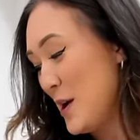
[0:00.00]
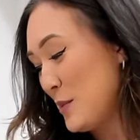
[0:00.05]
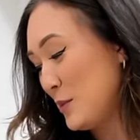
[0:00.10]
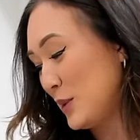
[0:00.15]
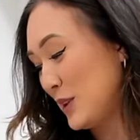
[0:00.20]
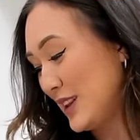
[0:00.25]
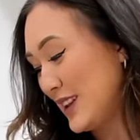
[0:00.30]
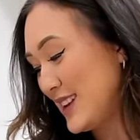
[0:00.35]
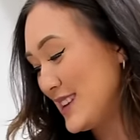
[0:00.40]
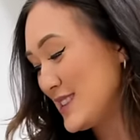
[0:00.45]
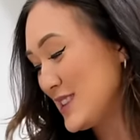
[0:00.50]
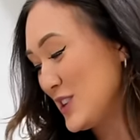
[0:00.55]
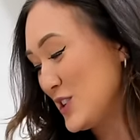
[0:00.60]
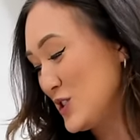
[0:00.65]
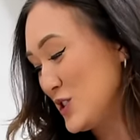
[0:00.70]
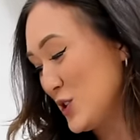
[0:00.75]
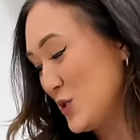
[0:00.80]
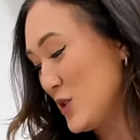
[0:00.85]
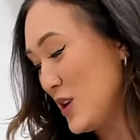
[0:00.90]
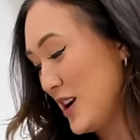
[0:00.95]
Please
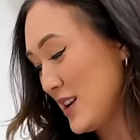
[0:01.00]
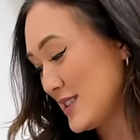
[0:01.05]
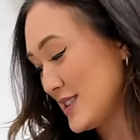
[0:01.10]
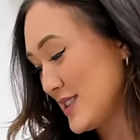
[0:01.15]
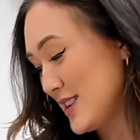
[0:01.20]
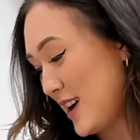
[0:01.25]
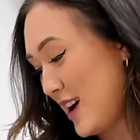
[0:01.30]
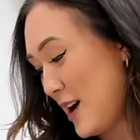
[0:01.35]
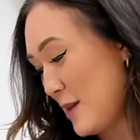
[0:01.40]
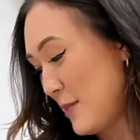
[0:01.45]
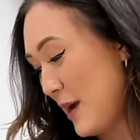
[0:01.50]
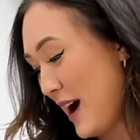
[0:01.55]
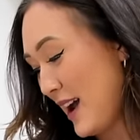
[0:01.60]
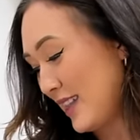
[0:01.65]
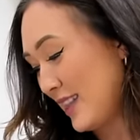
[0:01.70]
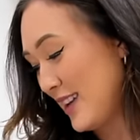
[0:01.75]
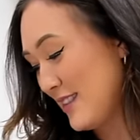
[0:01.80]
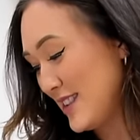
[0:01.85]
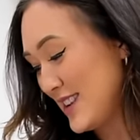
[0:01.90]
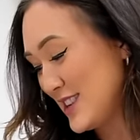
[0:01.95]
do not stop. I
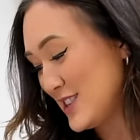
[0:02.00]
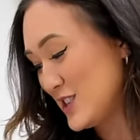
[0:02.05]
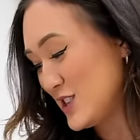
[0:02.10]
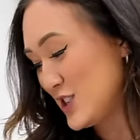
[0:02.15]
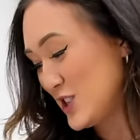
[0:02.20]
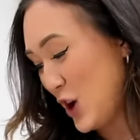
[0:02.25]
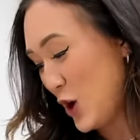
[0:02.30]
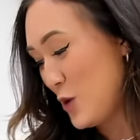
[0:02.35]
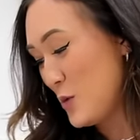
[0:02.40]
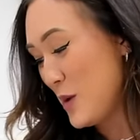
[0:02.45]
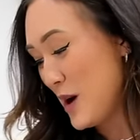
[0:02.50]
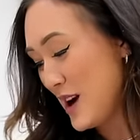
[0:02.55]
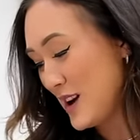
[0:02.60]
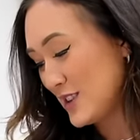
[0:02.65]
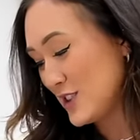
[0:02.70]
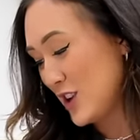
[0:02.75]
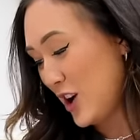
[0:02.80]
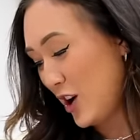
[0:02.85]
love it so much.